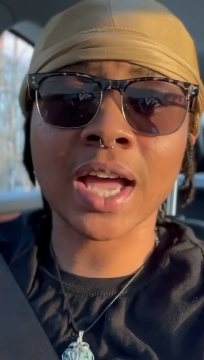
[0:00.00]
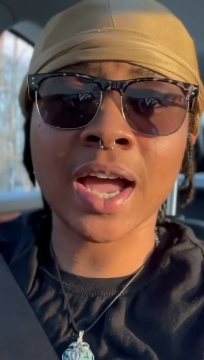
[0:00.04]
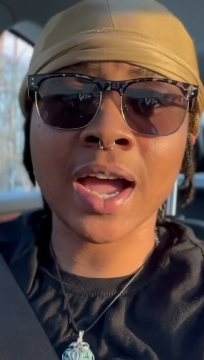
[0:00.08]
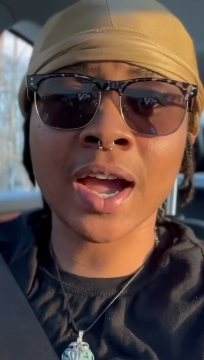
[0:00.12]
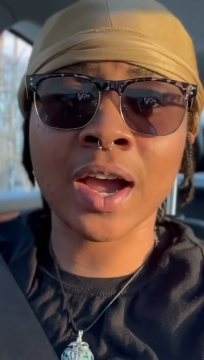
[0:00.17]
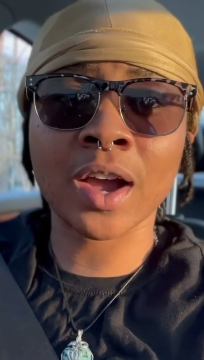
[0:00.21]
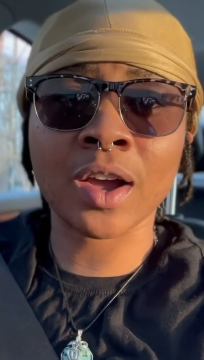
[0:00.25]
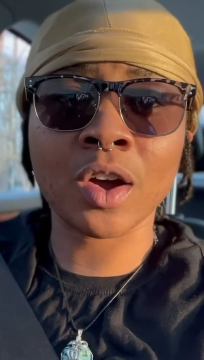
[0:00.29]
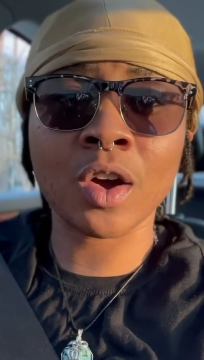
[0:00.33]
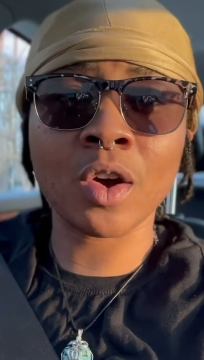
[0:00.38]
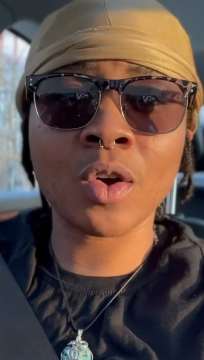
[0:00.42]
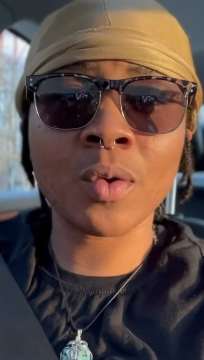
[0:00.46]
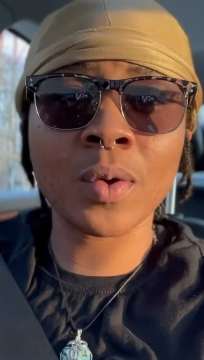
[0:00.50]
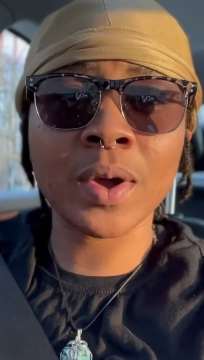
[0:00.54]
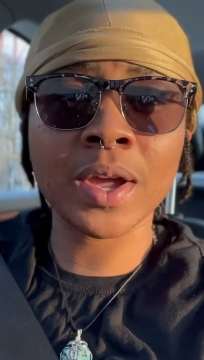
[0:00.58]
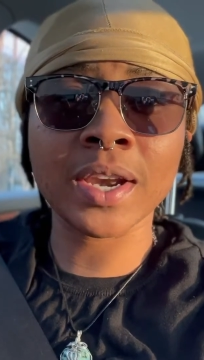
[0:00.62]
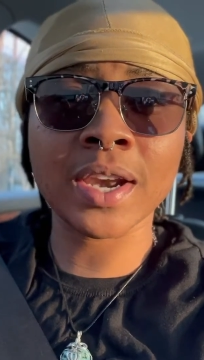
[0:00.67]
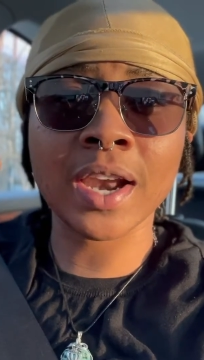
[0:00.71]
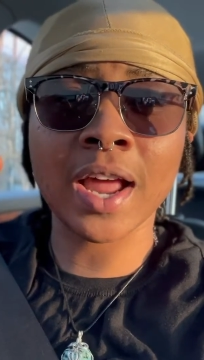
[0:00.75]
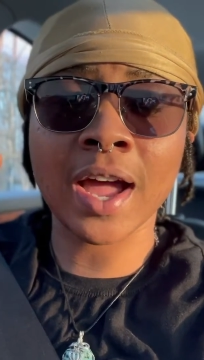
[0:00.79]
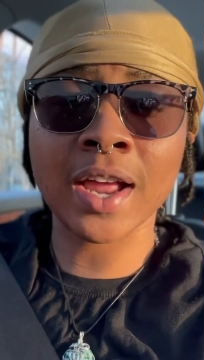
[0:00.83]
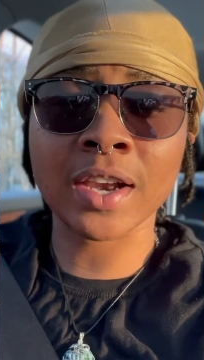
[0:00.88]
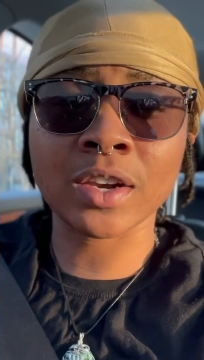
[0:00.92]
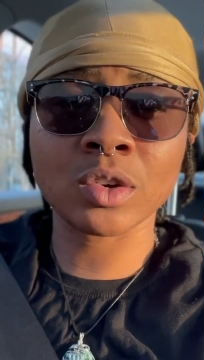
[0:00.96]
I go
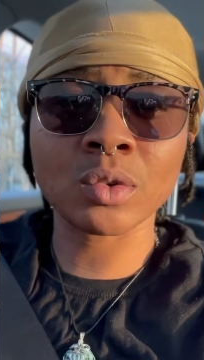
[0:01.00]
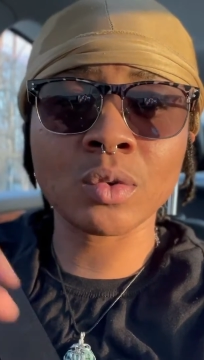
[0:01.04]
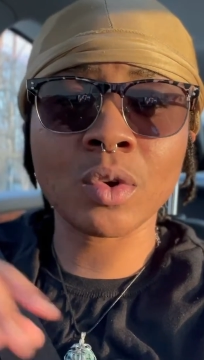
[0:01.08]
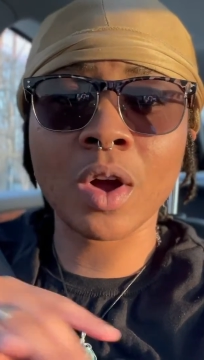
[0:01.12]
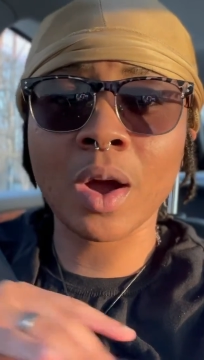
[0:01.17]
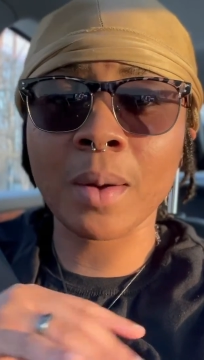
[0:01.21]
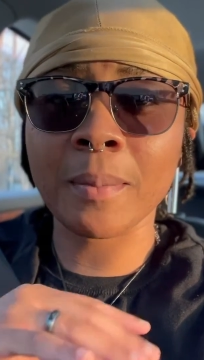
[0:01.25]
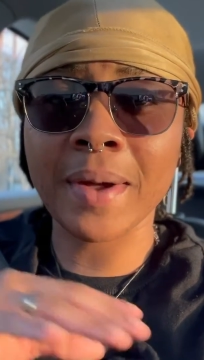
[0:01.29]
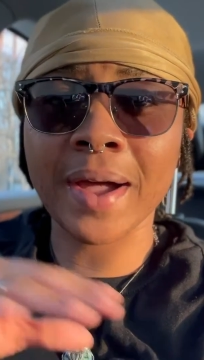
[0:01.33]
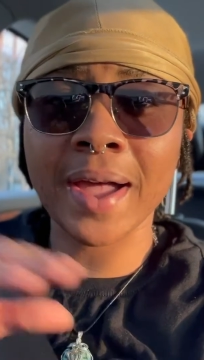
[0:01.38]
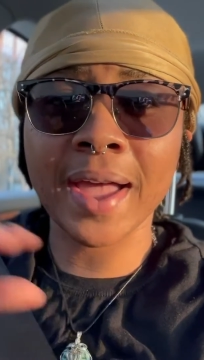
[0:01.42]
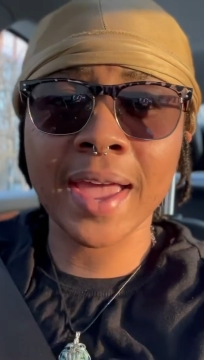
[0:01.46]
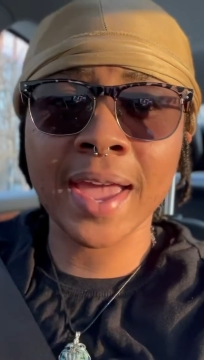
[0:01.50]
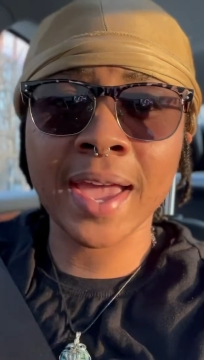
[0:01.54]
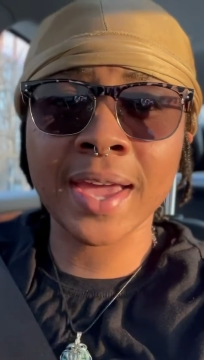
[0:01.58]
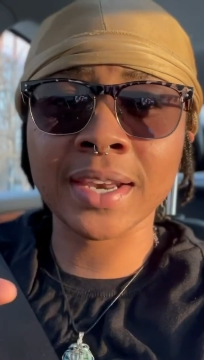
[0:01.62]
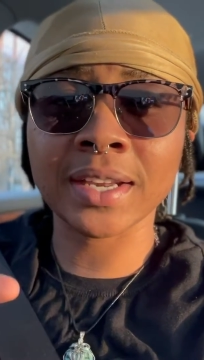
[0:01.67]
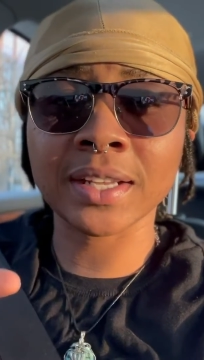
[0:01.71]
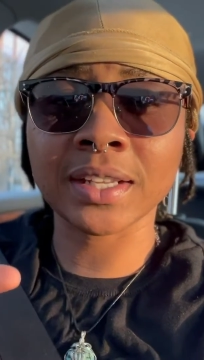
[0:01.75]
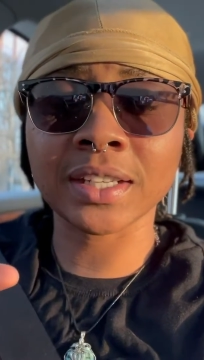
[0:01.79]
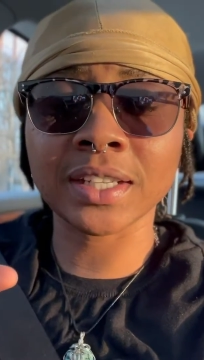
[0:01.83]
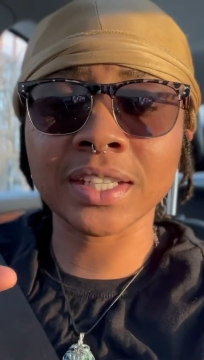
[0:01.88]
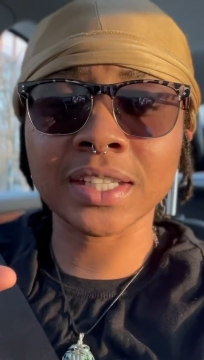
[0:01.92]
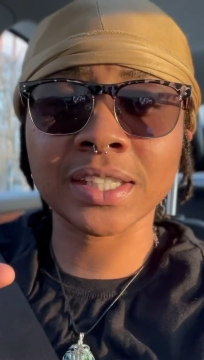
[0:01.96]
in, I do all my
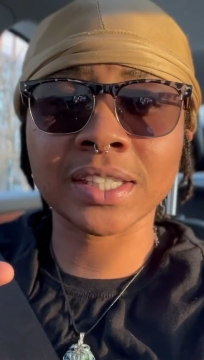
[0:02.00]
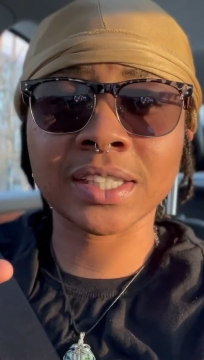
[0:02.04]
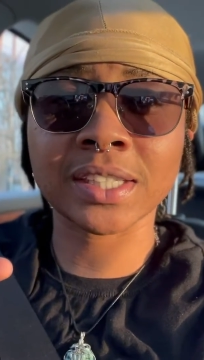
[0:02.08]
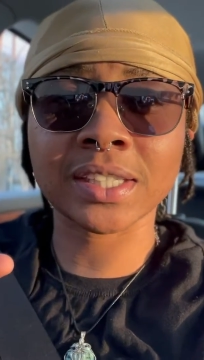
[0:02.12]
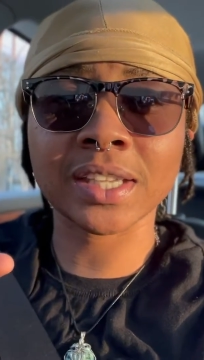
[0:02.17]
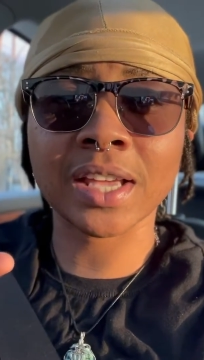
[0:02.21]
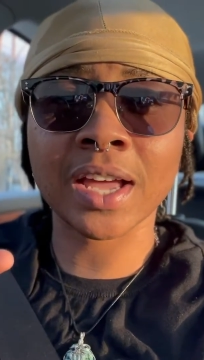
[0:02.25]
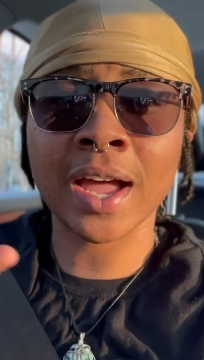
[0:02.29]
analysis.